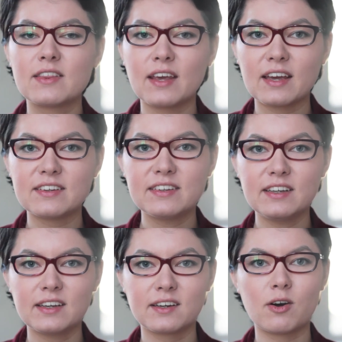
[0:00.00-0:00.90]
the
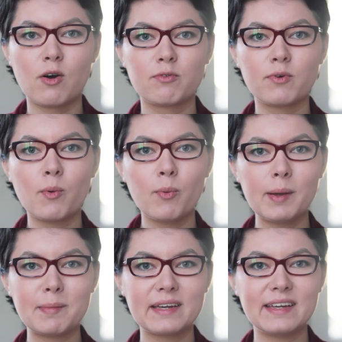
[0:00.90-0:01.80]
idea of
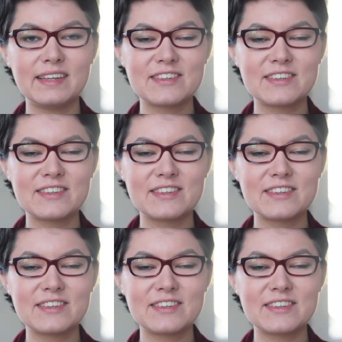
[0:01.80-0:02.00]
women